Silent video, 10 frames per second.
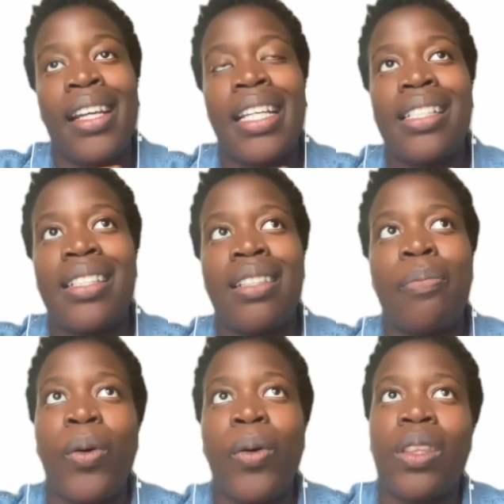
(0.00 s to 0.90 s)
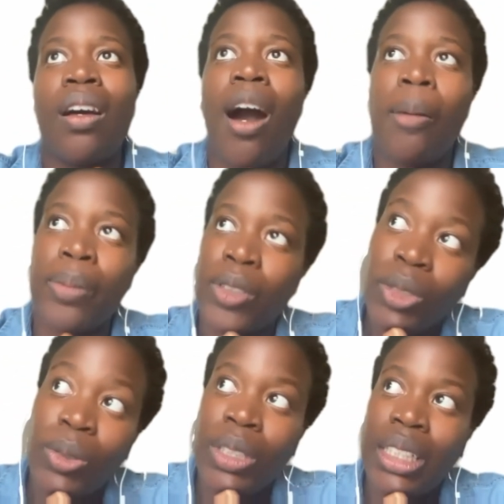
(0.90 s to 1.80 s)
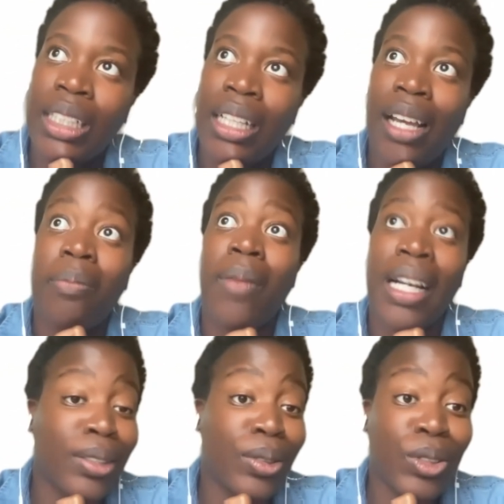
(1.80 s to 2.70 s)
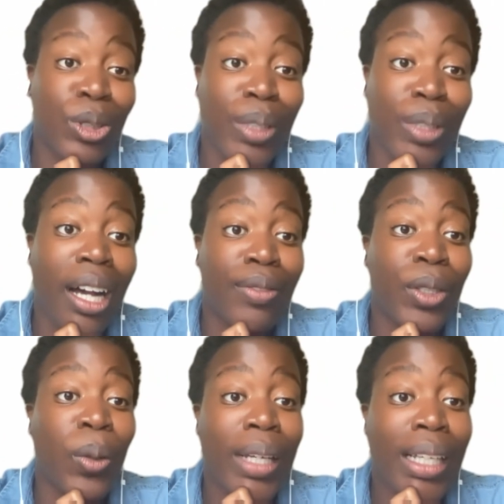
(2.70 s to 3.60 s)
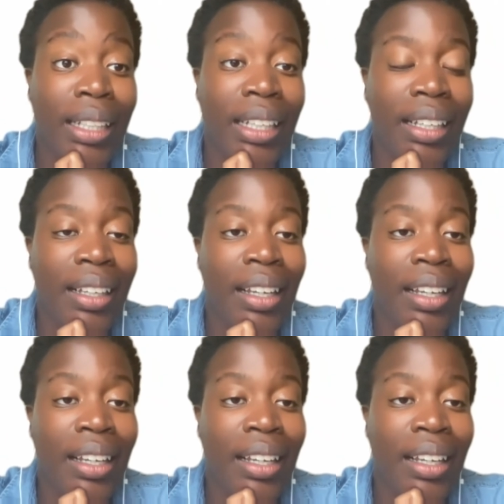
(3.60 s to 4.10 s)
is both the opportunity and muscle to recover quickly,